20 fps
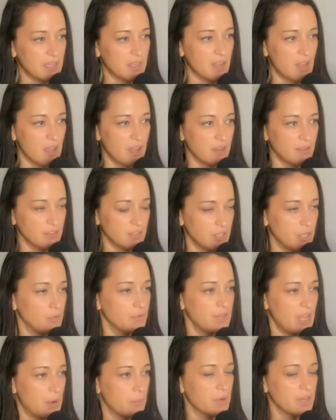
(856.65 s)
co- you know,
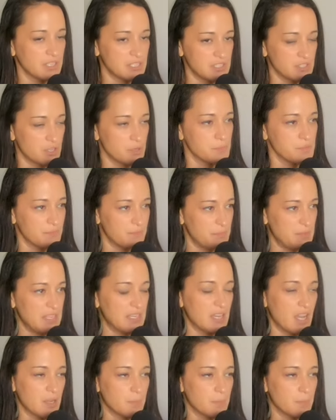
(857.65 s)
network in terms of Peacock.